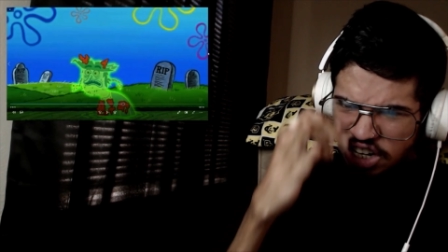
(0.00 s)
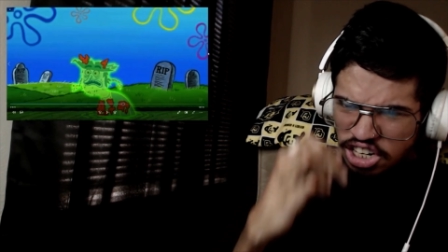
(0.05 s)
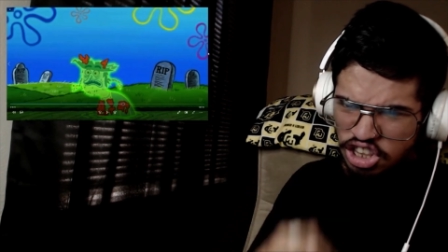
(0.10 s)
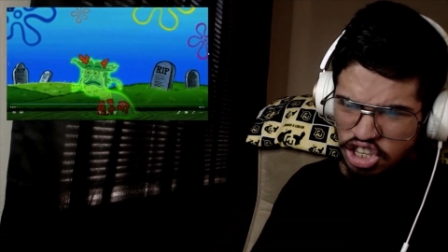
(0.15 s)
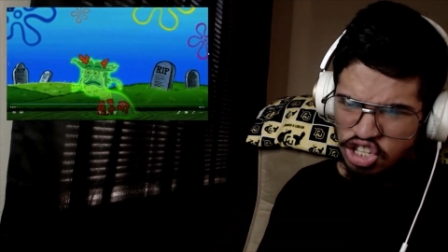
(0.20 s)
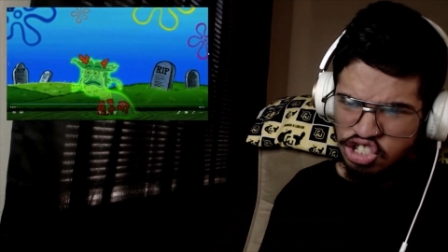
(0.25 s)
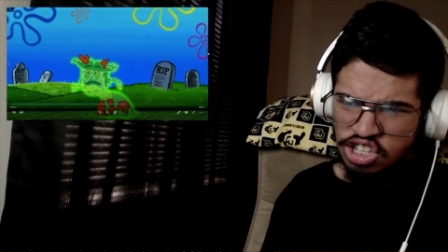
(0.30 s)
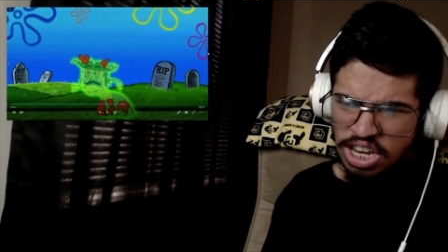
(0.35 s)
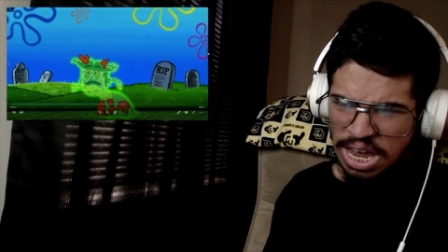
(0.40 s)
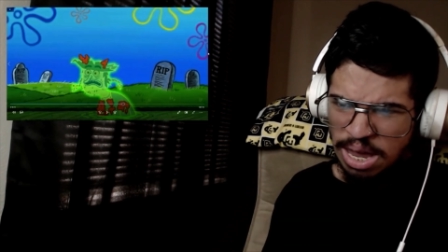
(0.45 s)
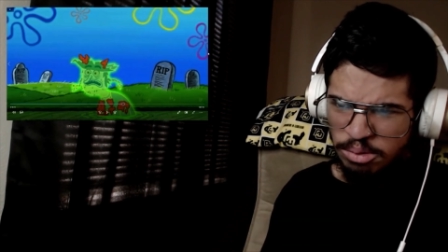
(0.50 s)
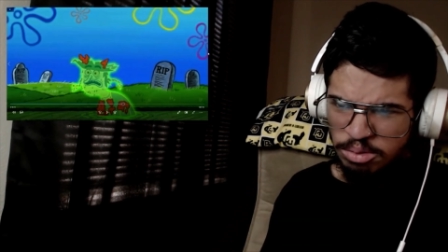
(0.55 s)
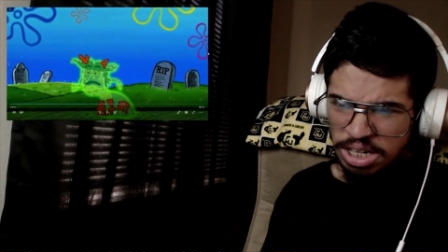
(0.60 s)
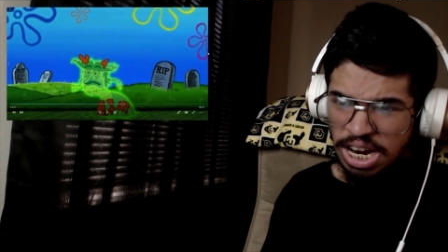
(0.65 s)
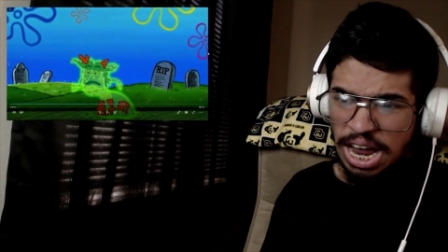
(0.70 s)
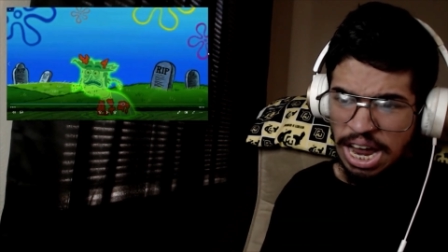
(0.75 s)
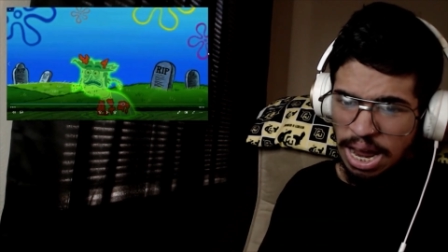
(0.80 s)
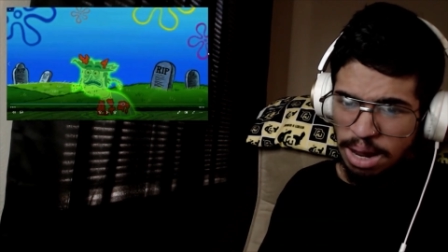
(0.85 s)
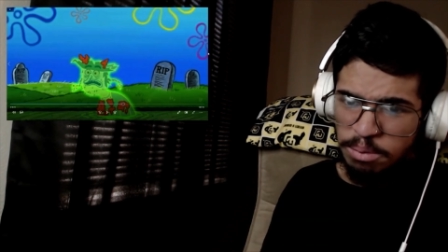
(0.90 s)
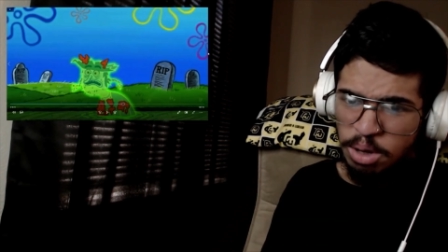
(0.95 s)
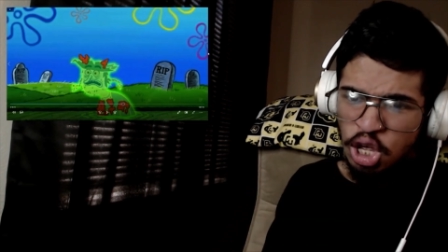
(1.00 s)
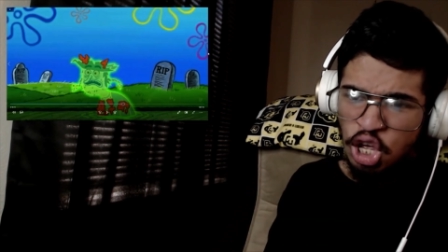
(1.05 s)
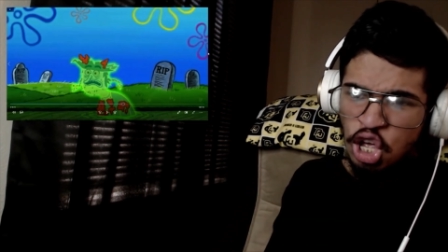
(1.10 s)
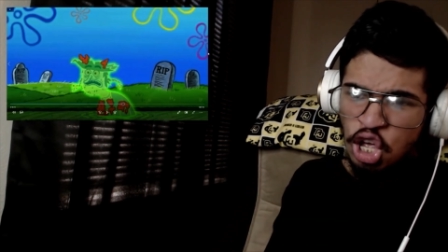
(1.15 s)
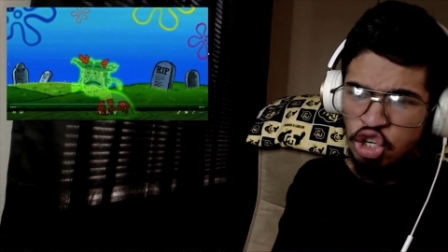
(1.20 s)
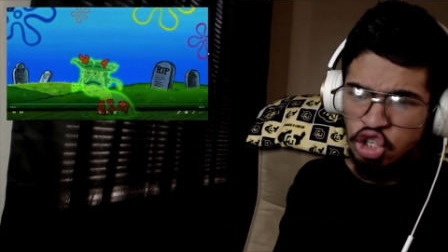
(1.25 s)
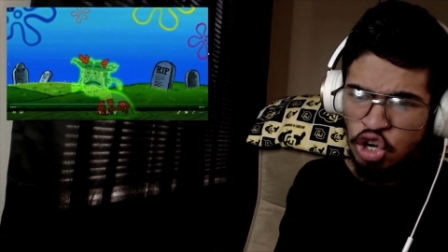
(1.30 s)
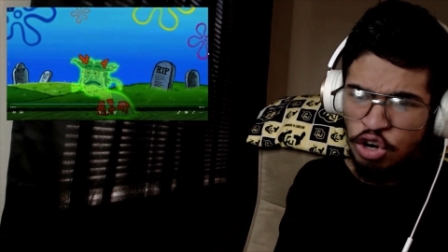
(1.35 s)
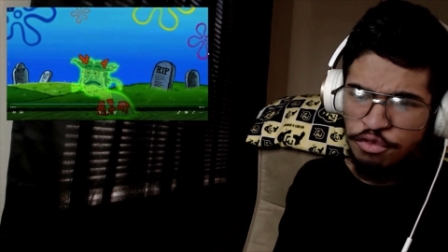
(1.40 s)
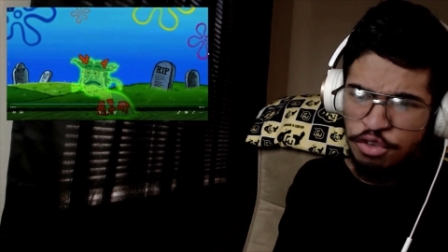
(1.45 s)
at the same time.
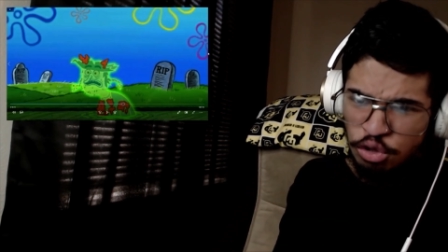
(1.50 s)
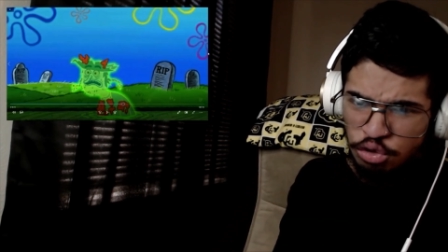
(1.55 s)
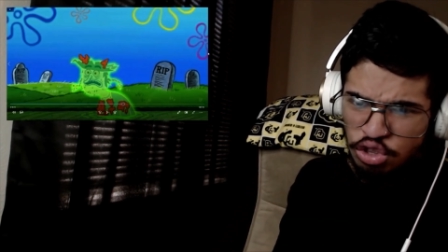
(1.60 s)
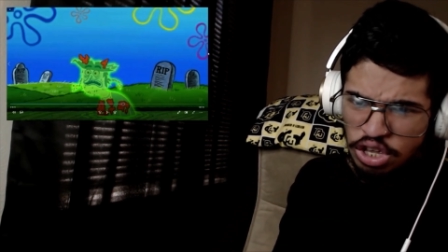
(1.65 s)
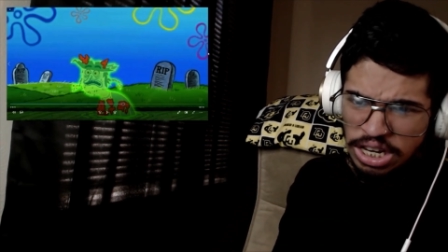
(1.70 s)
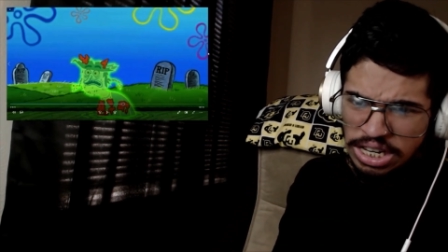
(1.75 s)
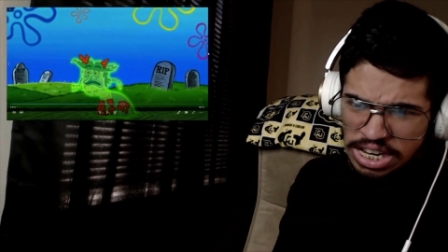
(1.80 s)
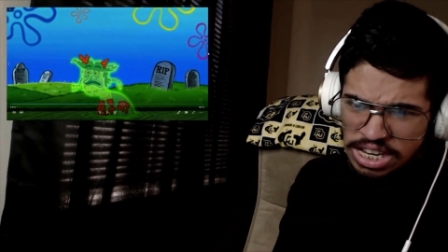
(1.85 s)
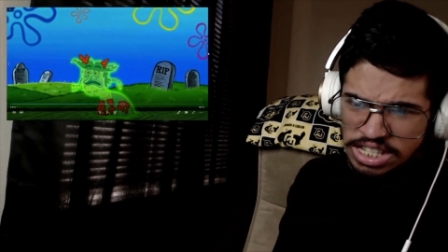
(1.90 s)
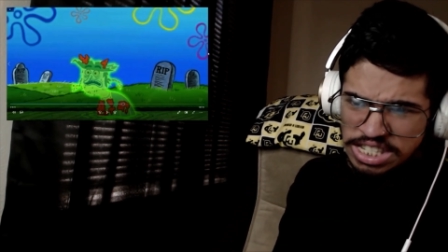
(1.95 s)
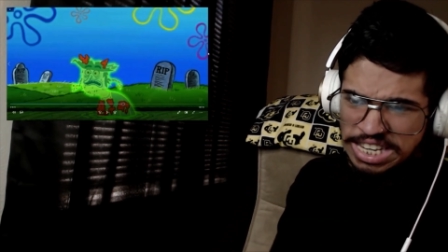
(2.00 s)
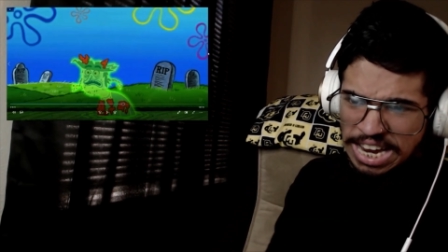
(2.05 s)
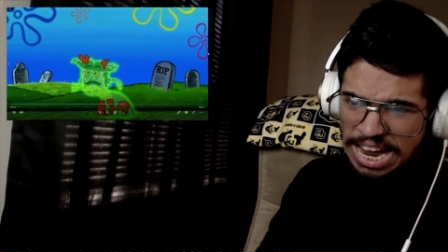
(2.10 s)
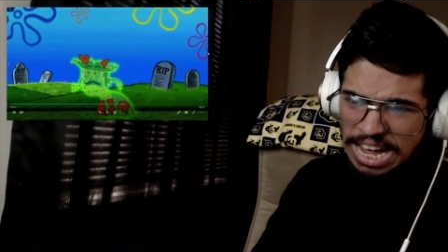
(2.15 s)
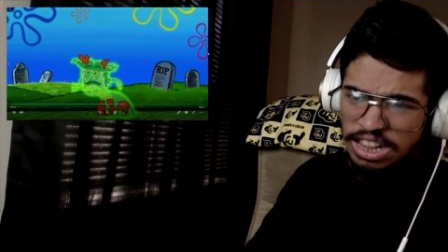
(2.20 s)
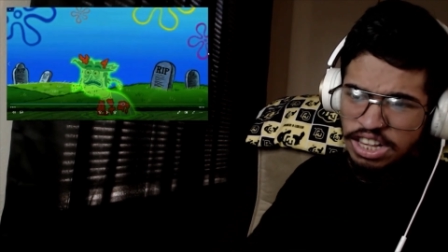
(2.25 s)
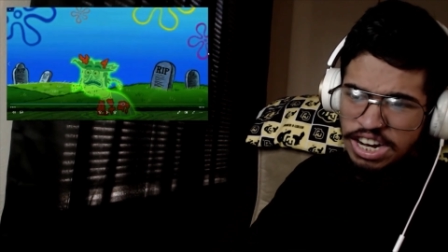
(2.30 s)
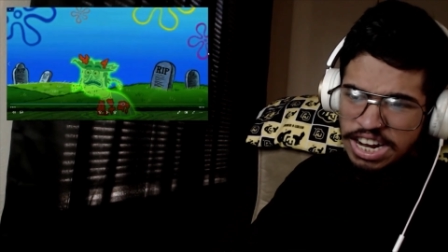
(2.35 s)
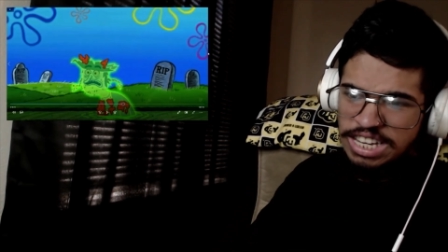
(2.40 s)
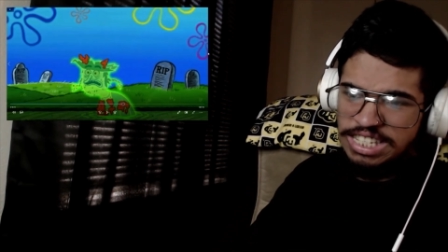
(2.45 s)
So if you think he's solid,